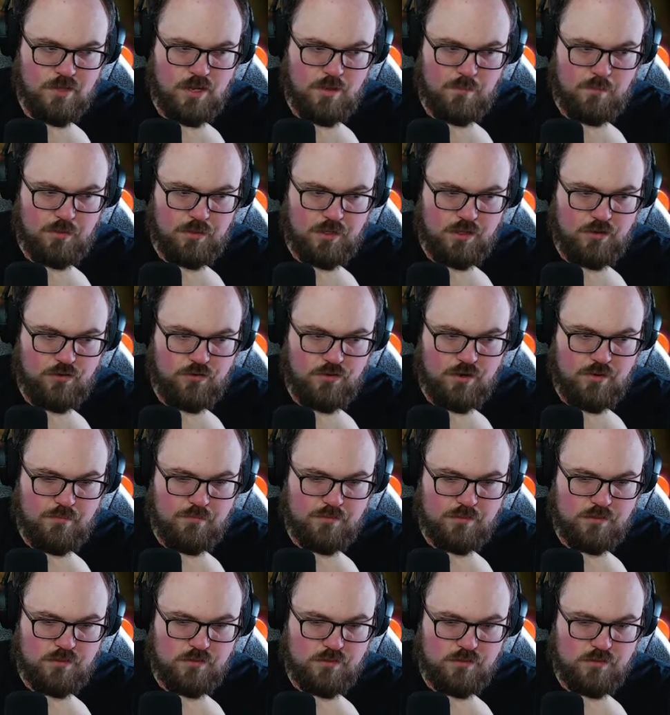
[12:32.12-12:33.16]
Get blood
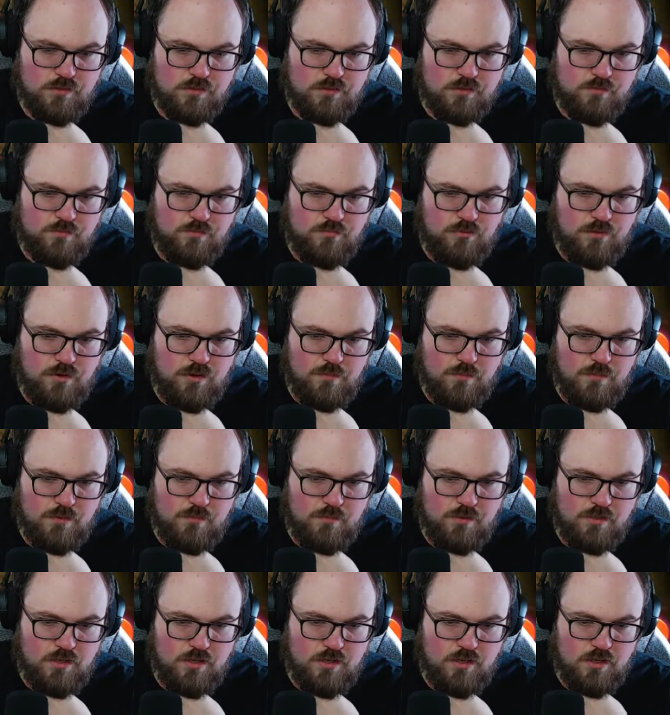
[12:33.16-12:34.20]
crypts,
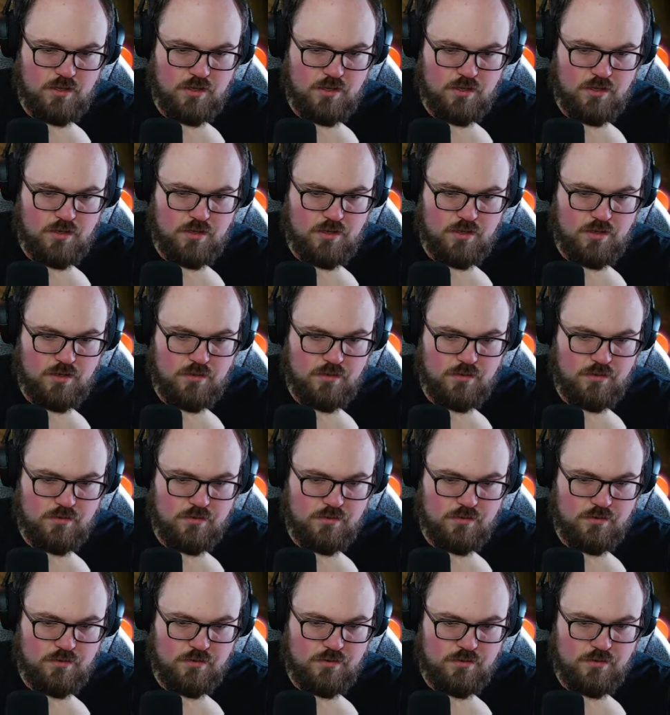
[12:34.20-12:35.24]
probably.
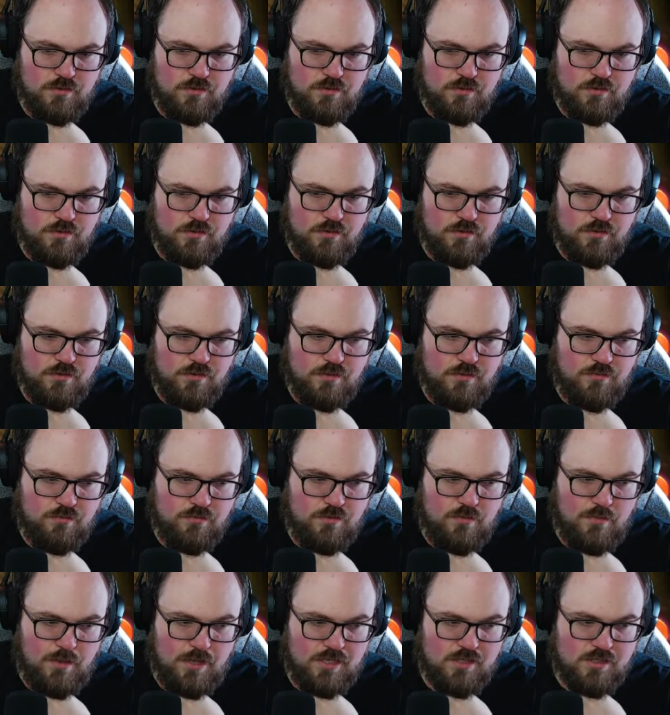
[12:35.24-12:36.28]

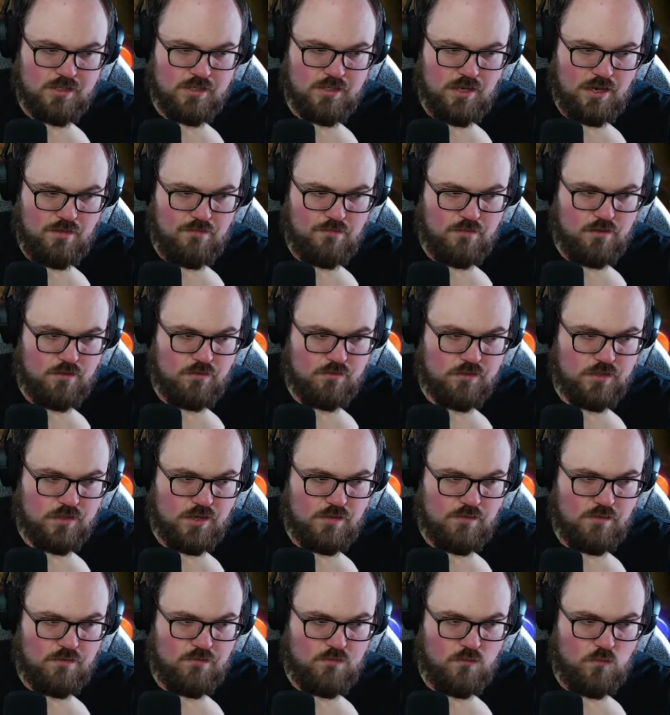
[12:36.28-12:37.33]
What do you mean save you?
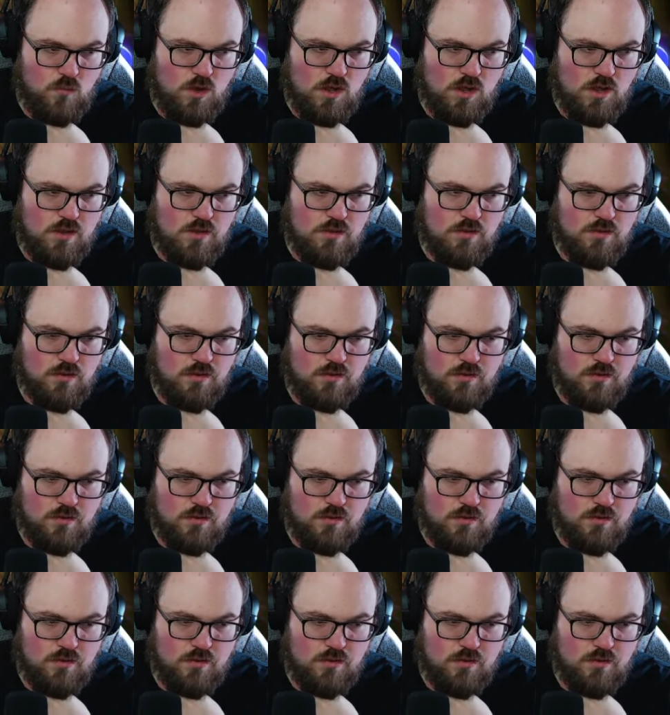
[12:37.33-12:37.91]
Save you from what?